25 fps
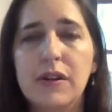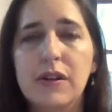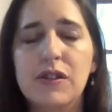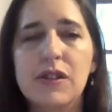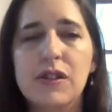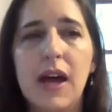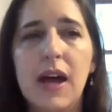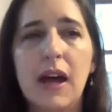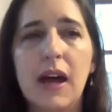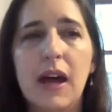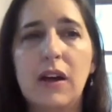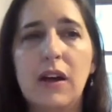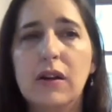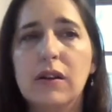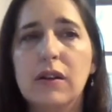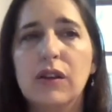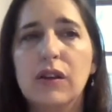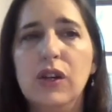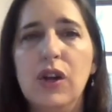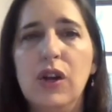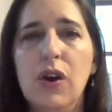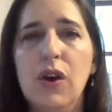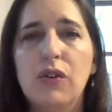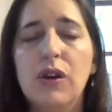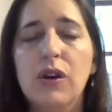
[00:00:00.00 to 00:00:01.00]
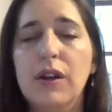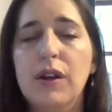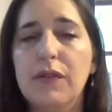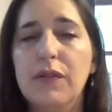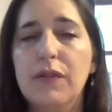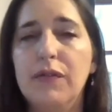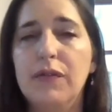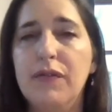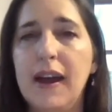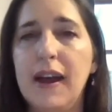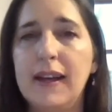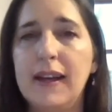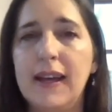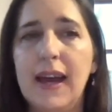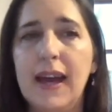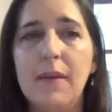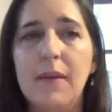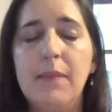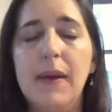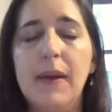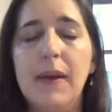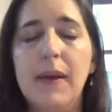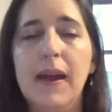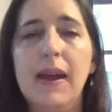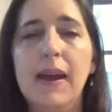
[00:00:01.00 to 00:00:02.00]
that, you know, could affect
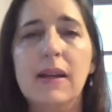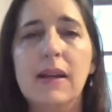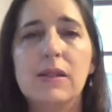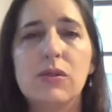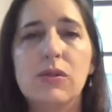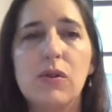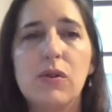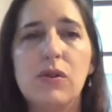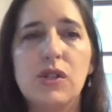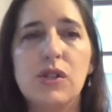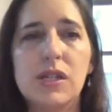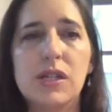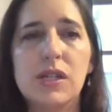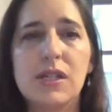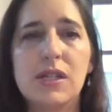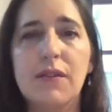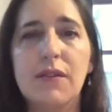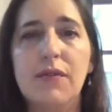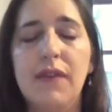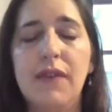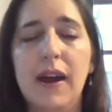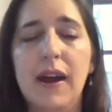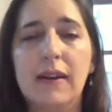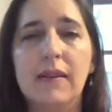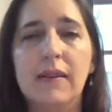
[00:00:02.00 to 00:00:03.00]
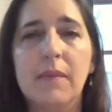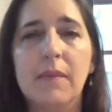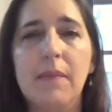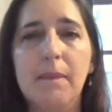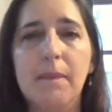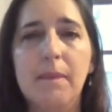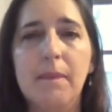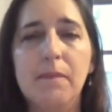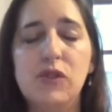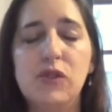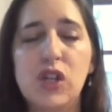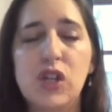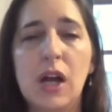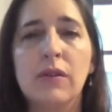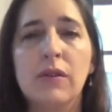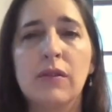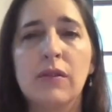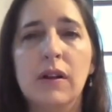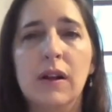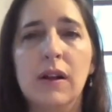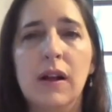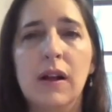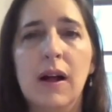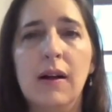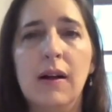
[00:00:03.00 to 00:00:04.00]
campaigns or just affect the
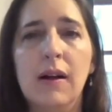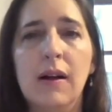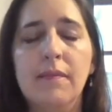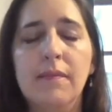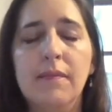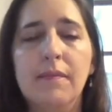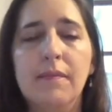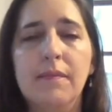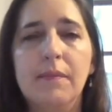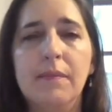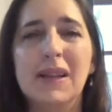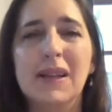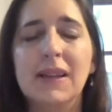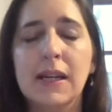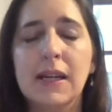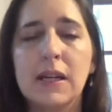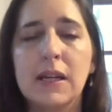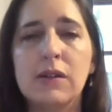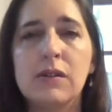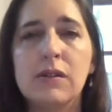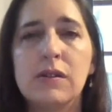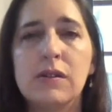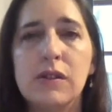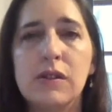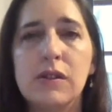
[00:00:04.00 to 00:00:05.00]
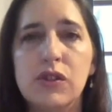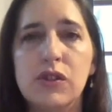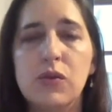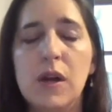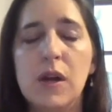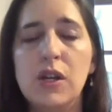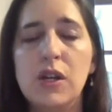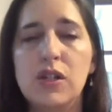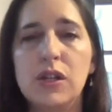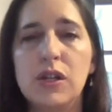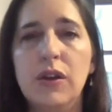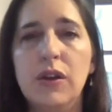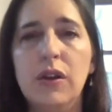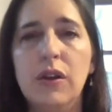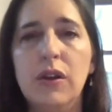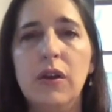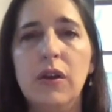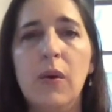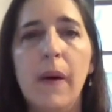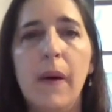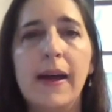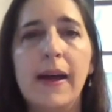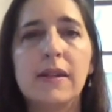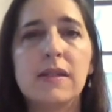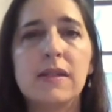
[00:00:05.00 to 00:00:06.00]
general political situation in the
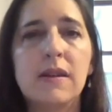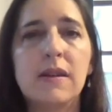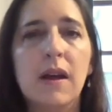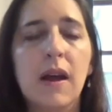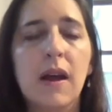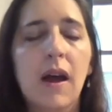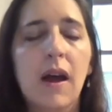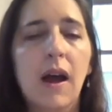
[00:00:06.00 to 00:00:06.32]
U.S.